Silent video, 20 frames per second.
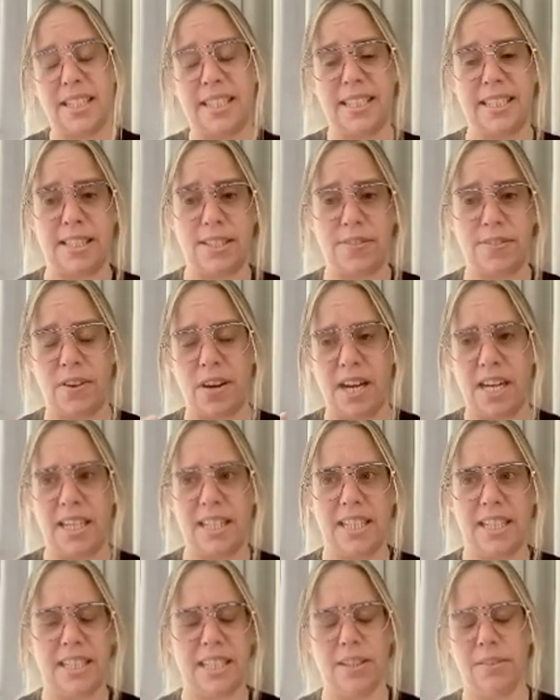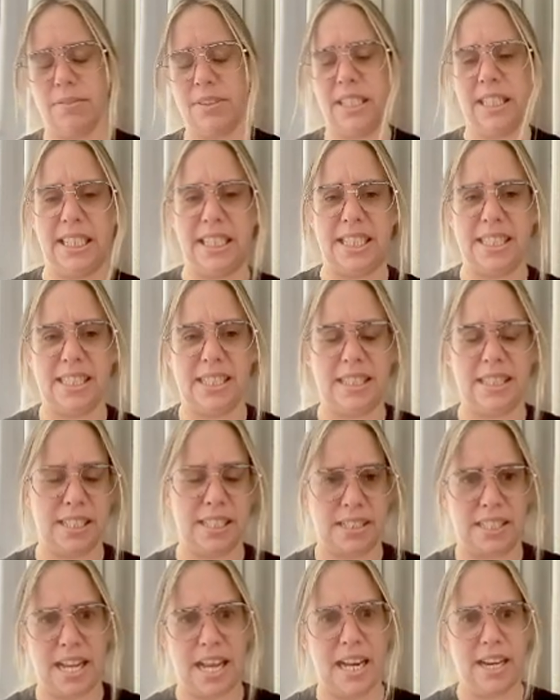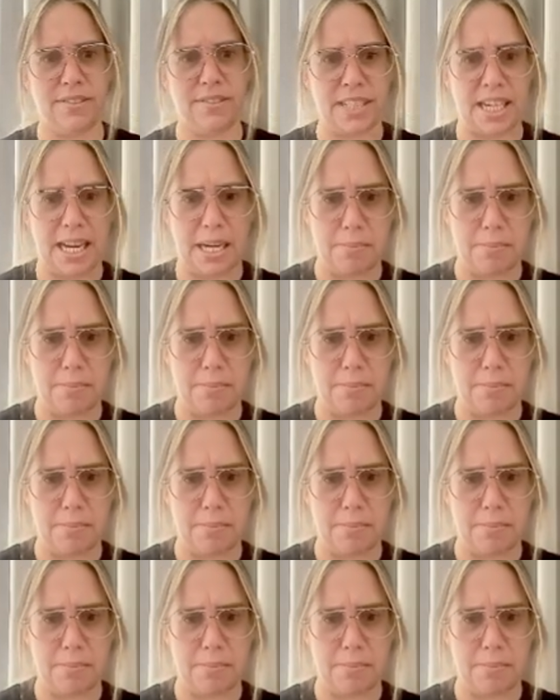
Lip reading: And this is for anything that really isn't just NFT